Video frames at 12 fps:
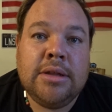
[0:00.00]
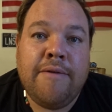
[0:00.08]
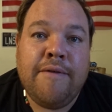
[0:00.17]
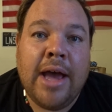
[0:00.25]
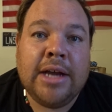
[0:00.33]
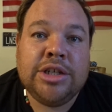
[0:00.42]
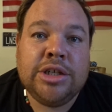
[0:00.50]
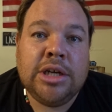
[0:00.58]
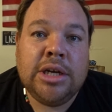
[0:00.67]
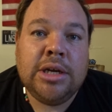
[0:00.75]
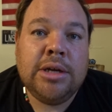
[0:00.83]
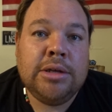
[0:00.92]
the
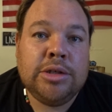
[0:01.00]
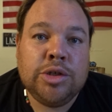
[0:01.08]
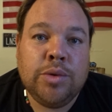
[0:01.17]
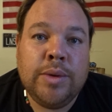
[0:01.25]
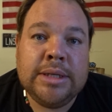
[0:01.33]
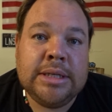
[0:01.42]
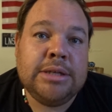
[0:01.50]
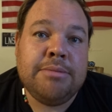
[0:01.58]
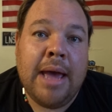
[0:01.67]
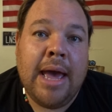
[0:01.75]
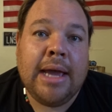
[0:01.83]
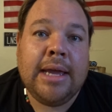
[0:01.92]
fascia squeezes
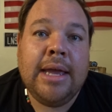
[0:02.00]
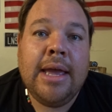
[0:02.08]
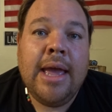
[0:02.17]
back,